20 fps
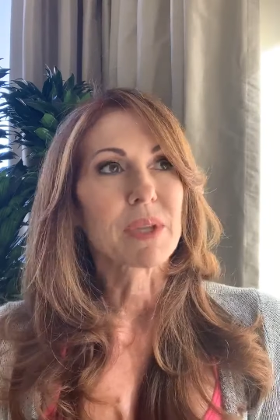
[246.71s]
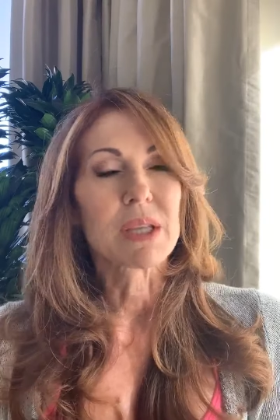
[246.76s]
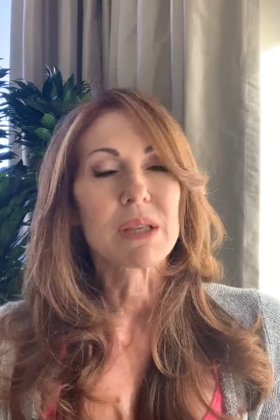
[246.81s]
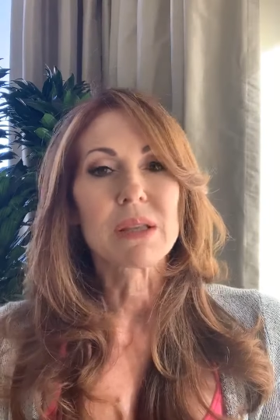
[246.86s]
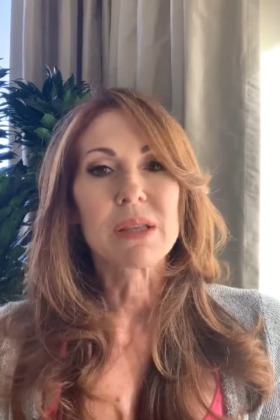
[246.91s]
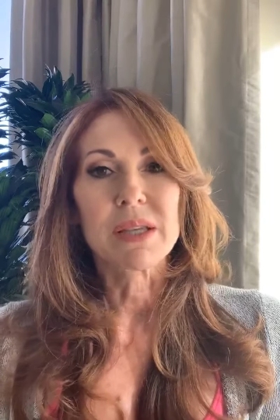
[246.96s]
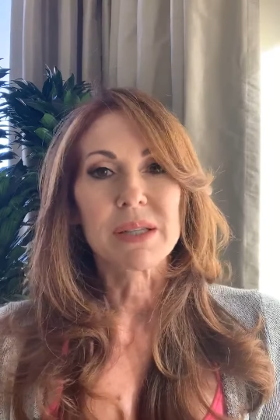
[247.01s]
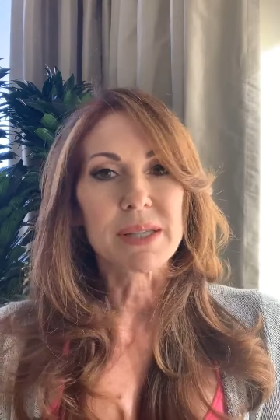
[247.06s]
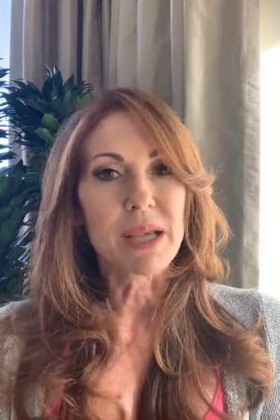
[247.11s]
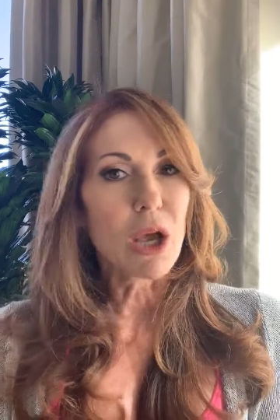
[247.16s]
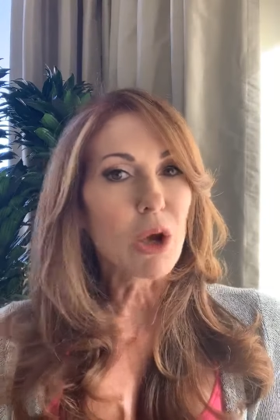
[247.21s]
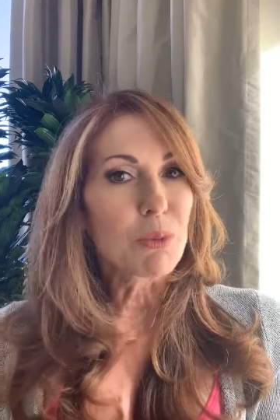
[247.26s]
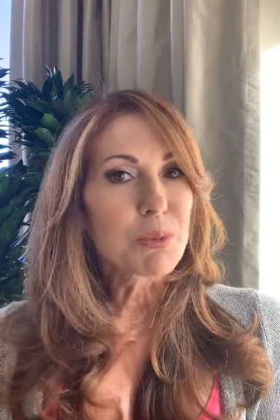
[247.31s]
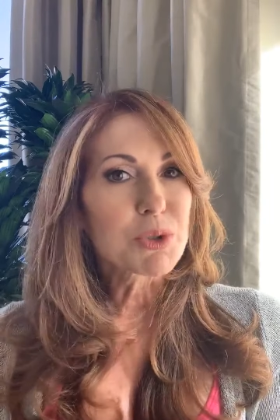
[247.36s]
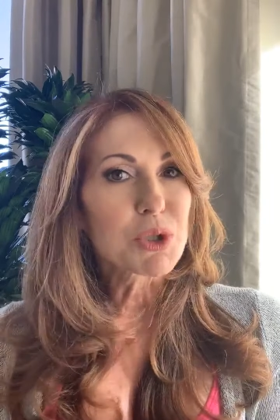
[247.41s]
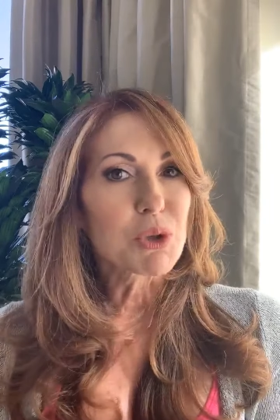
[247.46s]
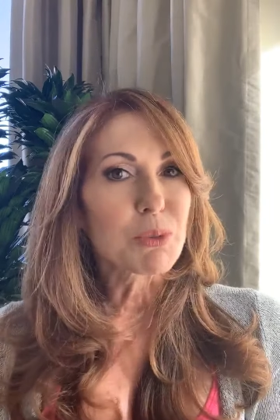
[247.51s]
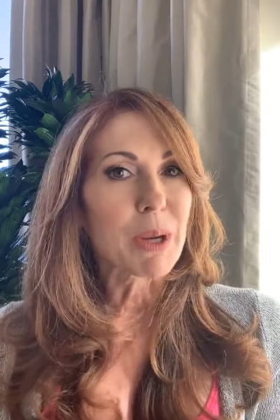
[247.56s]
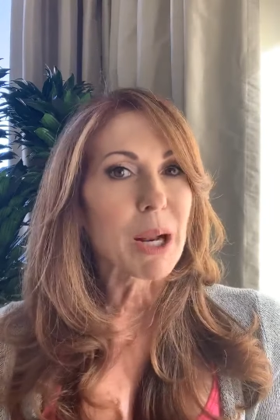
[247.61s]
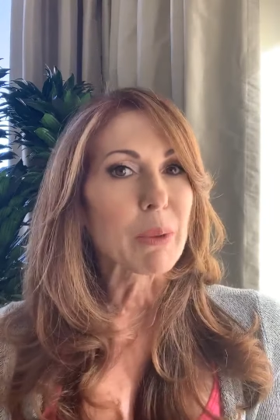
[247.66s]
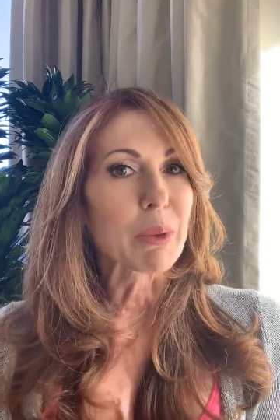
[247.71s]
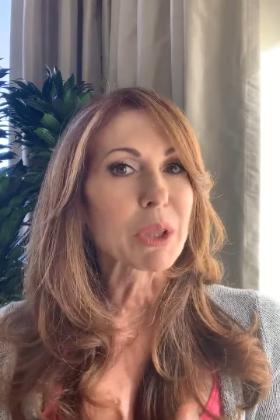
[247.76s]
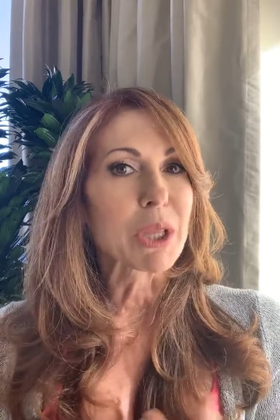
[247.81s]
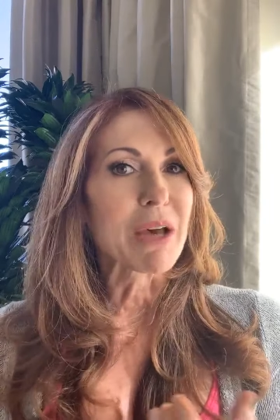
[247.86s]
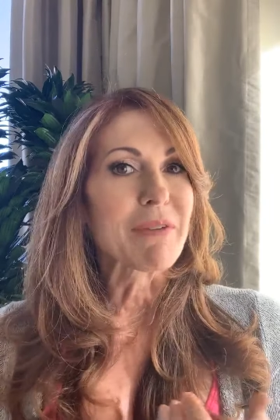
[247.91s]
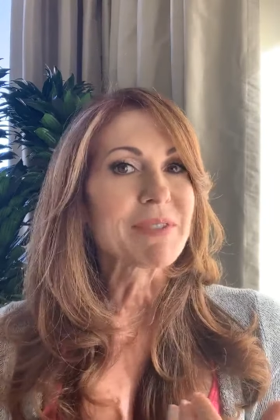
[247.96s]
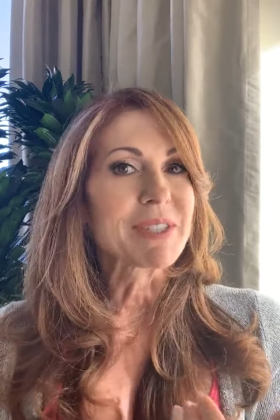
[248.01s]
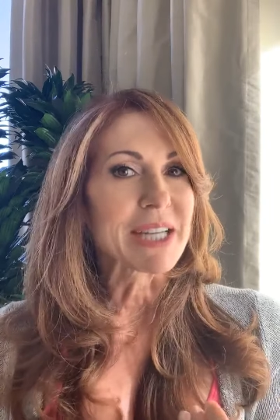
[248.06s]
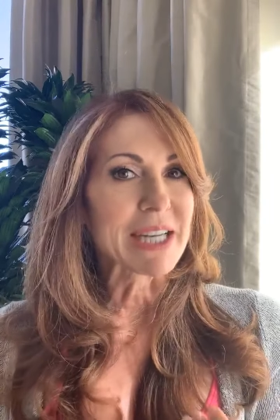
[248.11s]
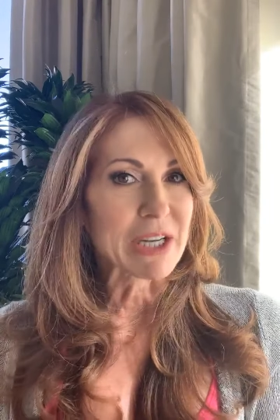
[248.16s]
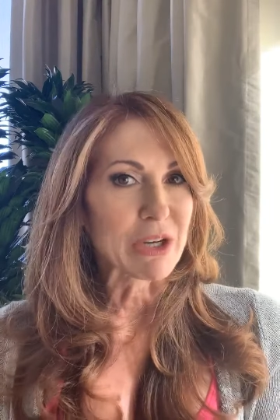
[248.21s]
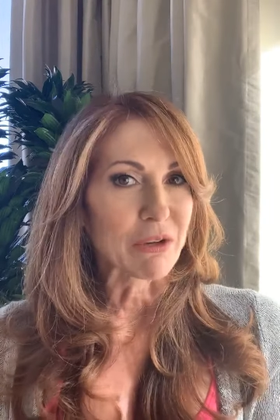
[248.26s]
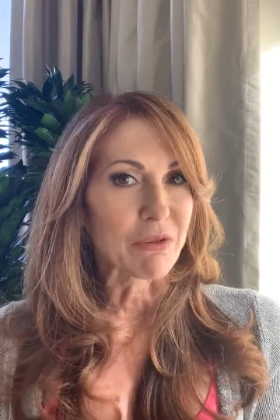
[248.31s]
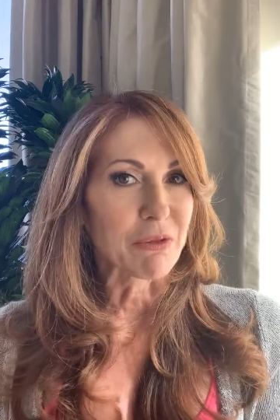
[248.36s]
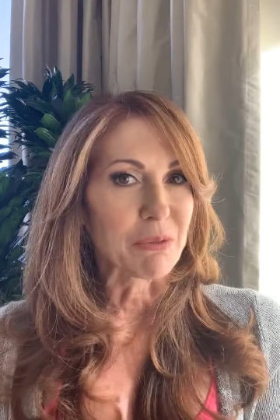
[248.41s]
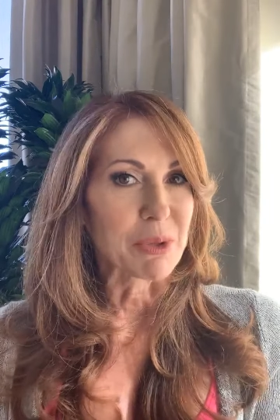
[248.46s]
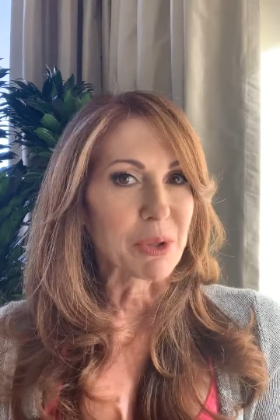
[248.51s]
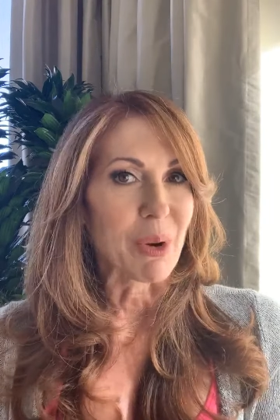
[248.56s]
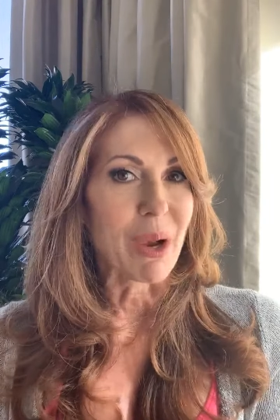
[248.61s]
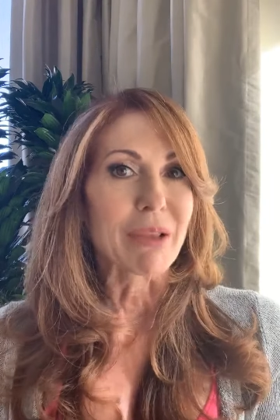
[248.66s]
this helps you, but I would love to hear from you.